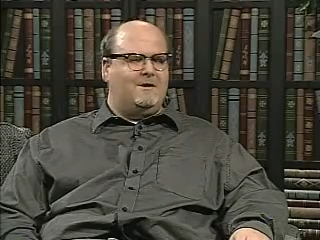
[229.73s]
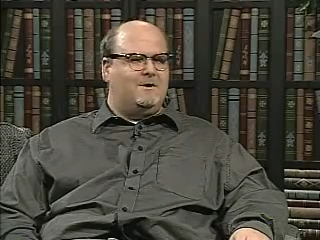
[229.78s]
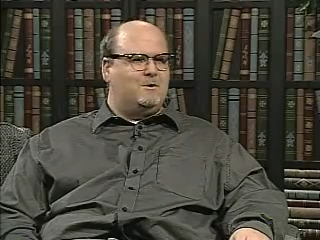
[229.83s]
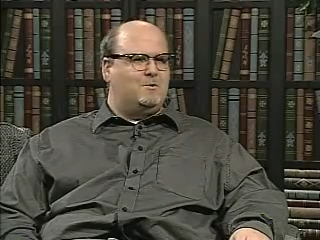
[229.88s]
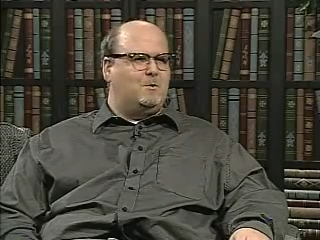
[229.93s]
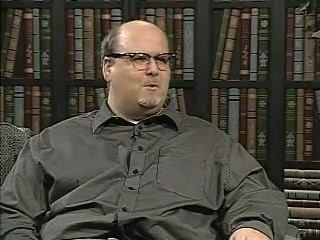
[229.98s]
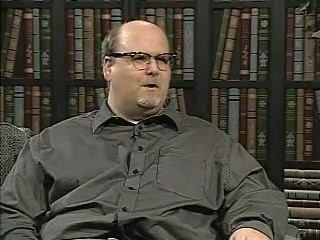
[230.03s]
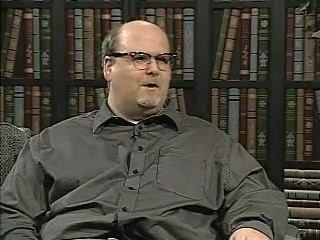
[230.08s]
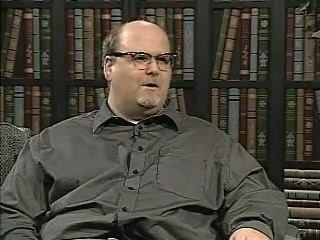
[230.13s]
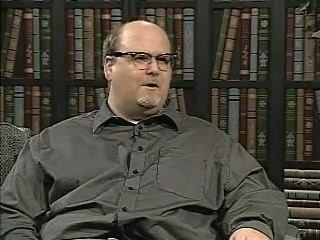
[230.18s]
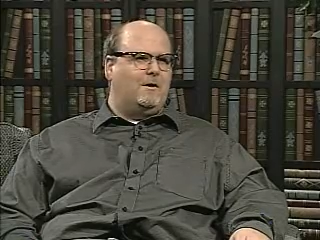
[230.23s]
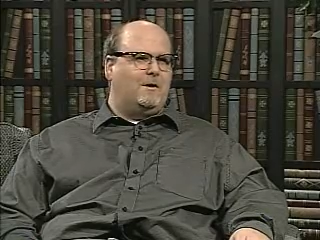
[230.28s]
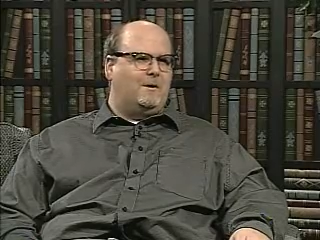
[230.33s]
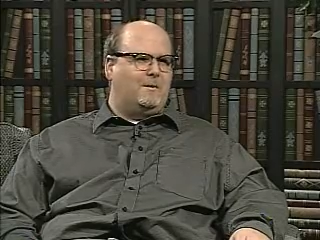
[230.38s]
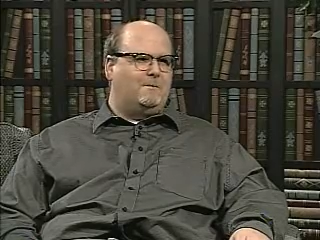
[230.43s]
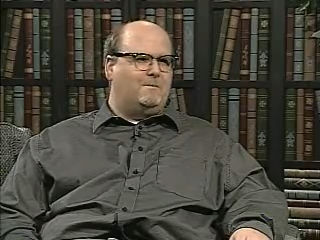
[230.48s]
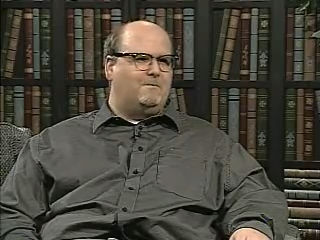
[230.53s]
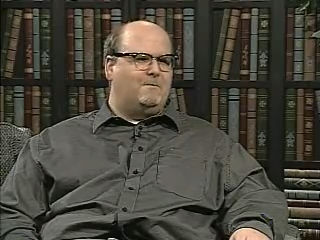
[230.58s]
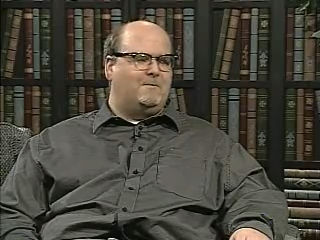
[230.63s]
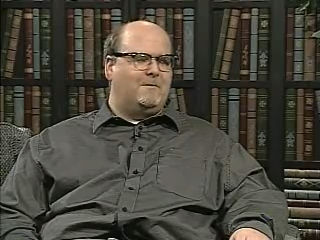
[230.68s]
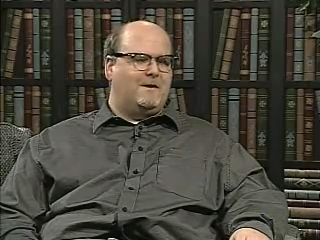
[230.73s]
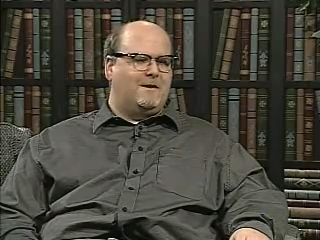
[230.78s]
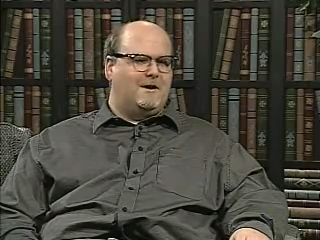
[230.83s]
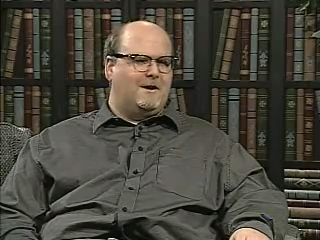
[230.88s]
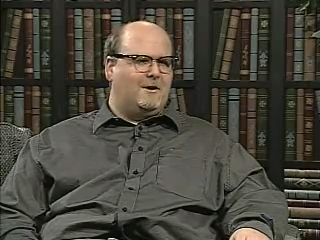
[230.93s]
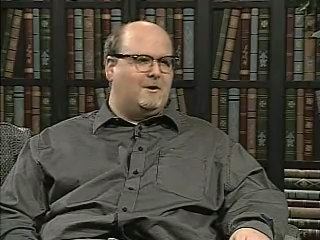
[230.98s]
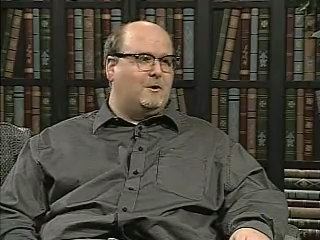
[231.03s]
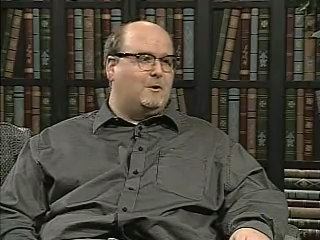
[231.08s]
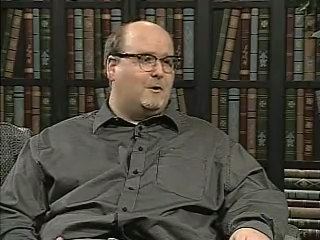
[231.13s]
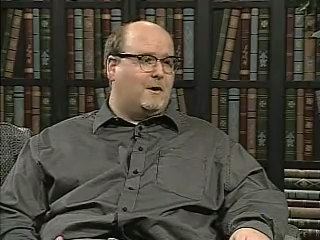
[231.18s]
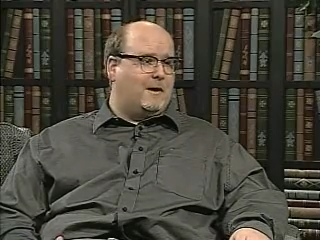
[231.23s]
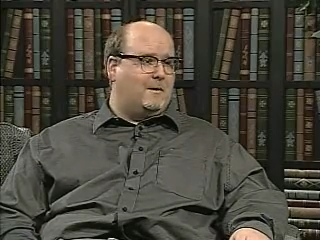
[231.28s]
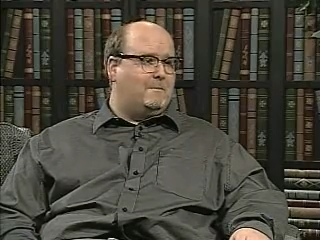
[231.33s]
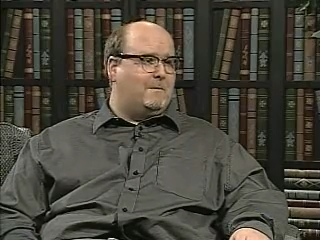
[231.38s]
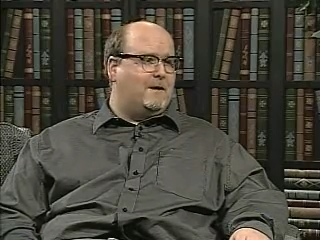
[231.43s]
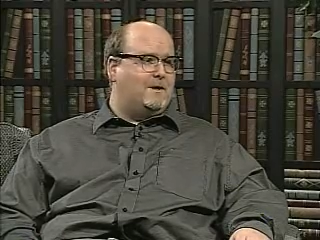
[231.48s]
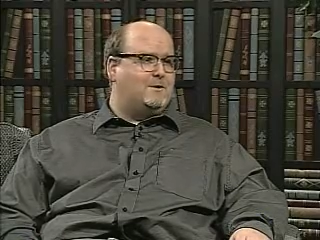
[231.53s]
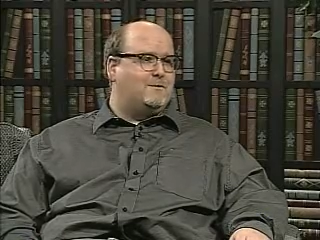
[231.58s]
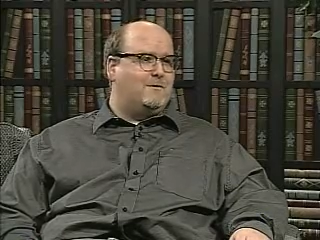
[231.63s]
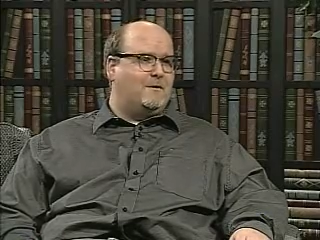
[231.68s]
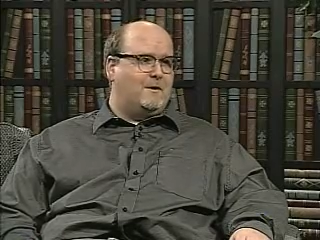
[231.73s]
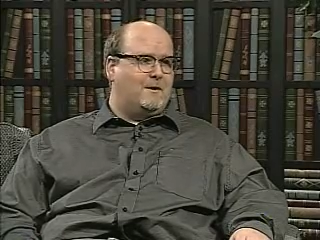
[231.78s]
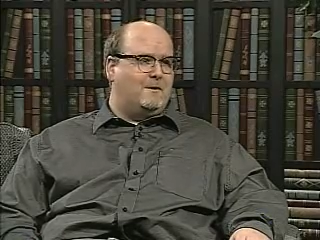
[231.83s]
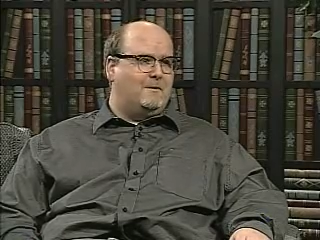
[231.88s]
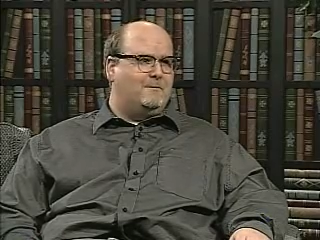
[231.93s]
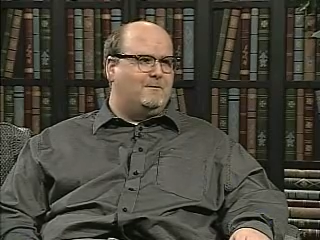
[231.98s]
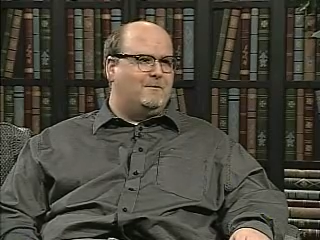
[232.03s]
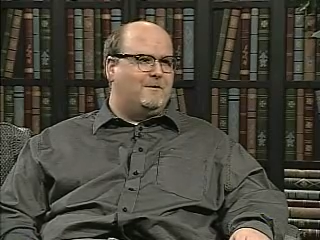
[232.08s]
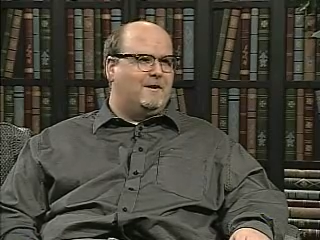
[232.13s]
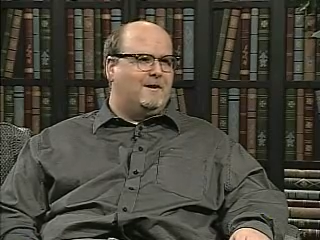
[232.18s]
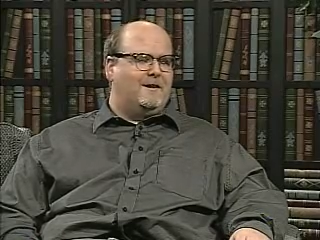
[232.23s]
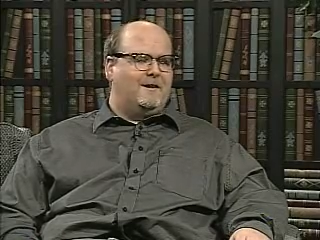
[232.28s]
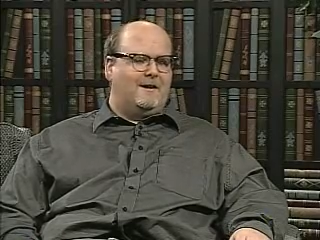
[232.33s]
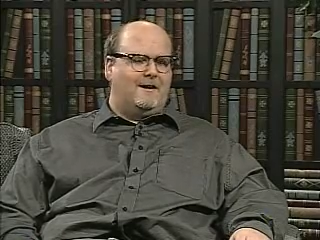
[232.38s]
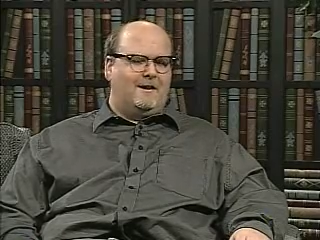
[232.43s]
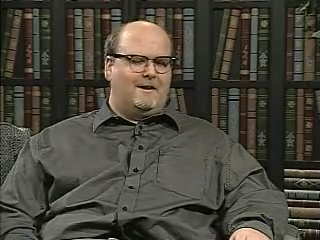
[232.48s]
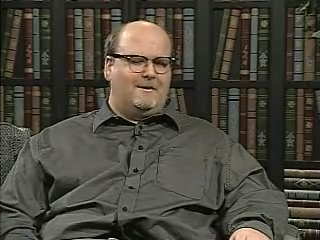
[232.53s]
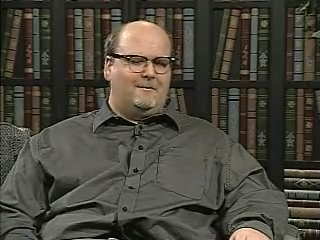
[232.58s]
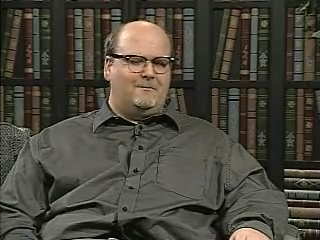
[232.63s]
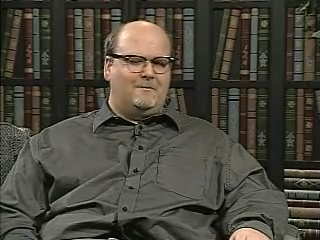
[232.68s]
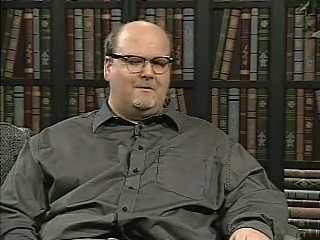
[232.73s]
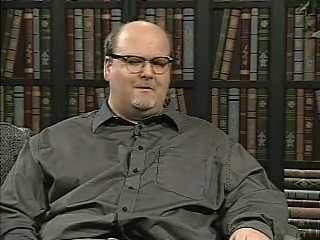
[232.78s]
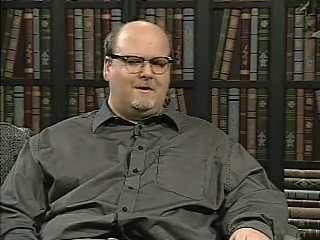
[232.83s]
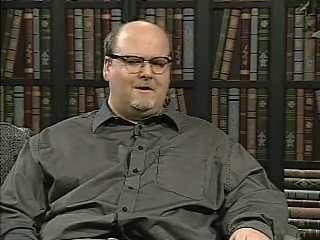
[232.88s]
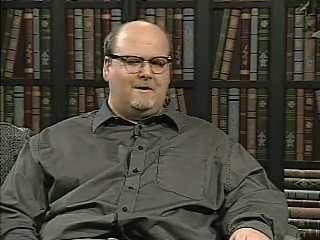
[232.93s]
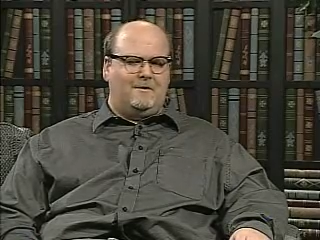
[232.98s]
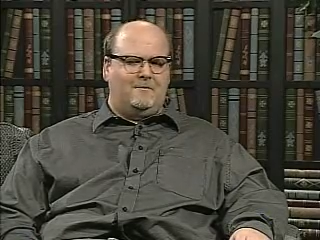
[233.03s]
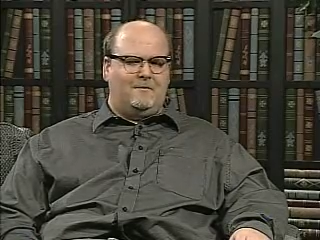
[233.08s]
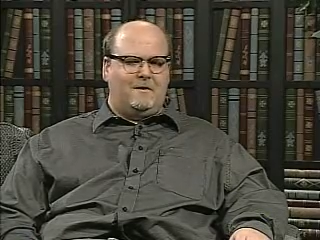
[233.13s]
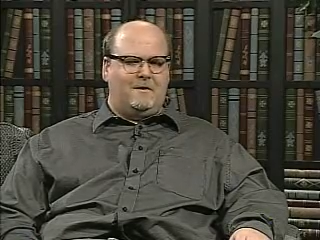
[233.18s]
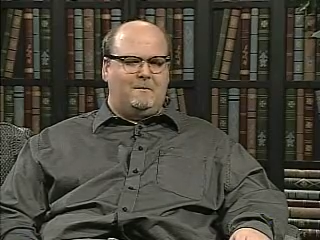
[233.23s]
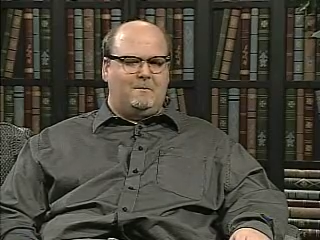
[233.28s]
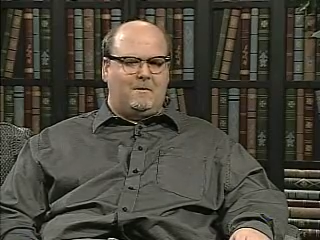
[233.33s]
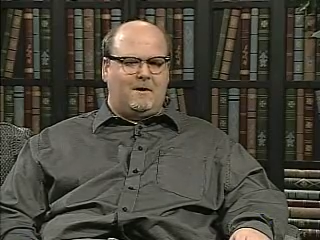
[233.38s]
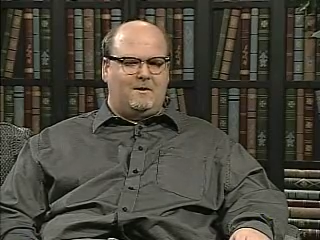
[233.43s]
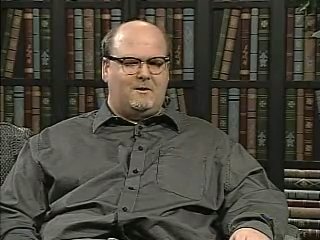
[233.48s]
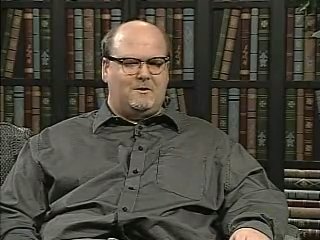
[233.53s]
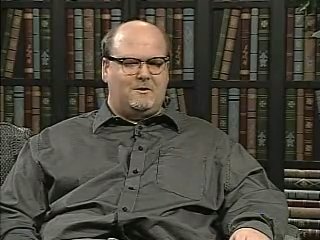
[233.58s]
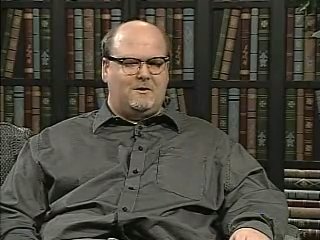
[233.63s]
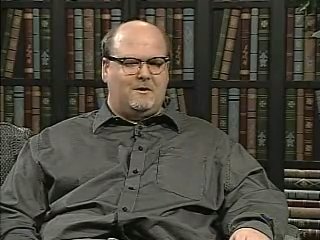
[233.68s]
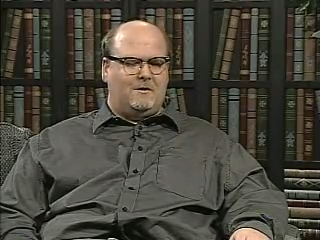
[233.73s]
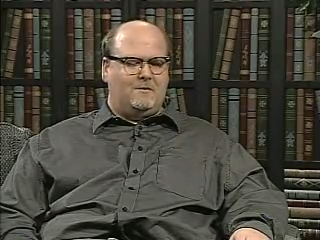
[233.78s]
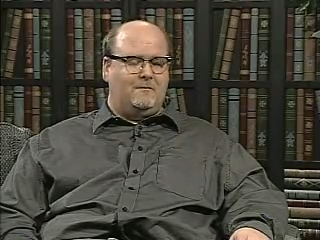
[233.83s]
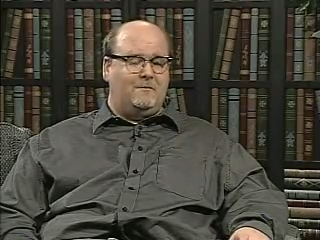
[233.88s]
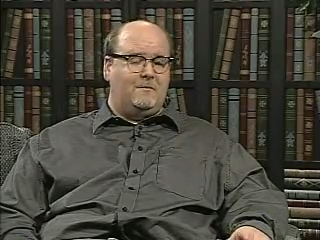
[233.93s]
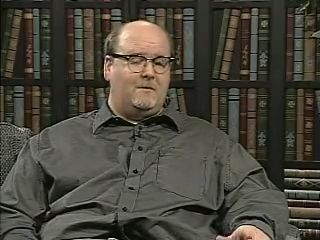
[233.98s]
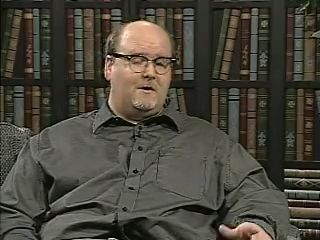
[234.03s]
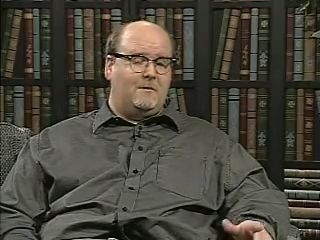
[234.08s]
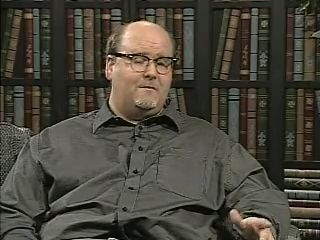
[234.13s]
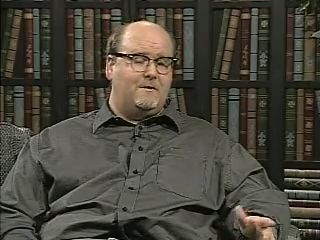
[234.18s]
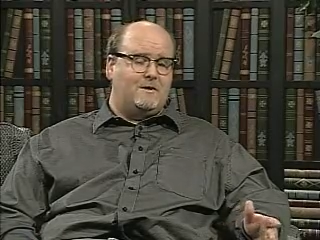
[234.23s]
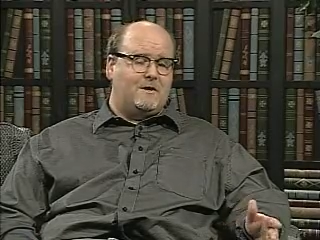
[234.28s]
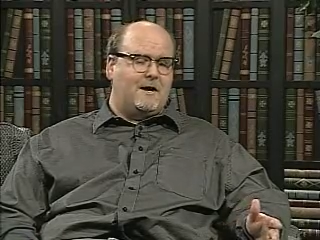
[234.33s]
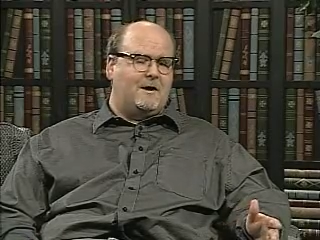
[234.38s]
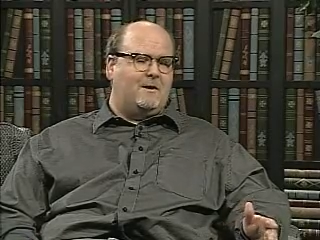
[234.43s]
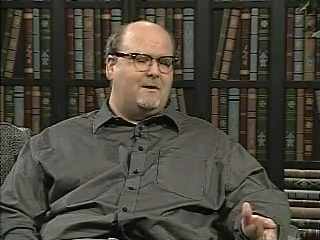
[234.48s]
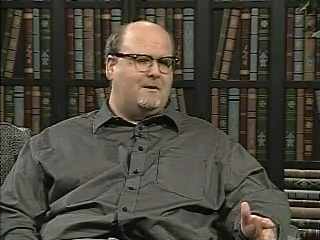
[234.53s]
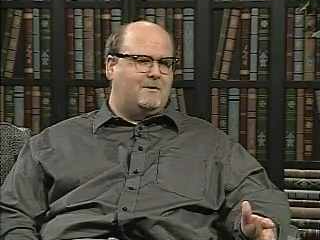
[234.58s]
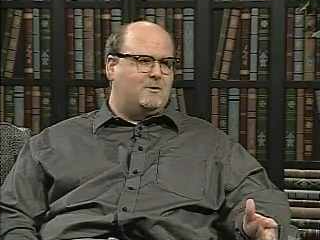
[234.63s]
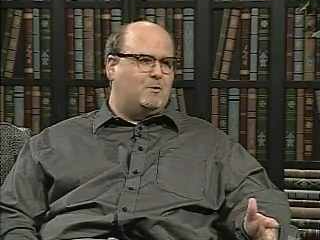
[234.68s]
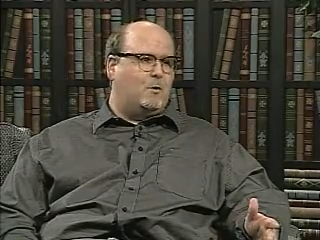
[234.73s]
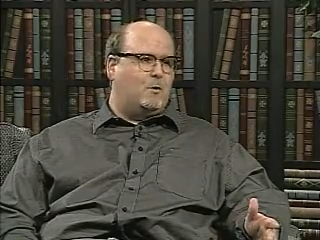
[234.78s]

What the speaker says: is where Cary Grant makes fun of him of his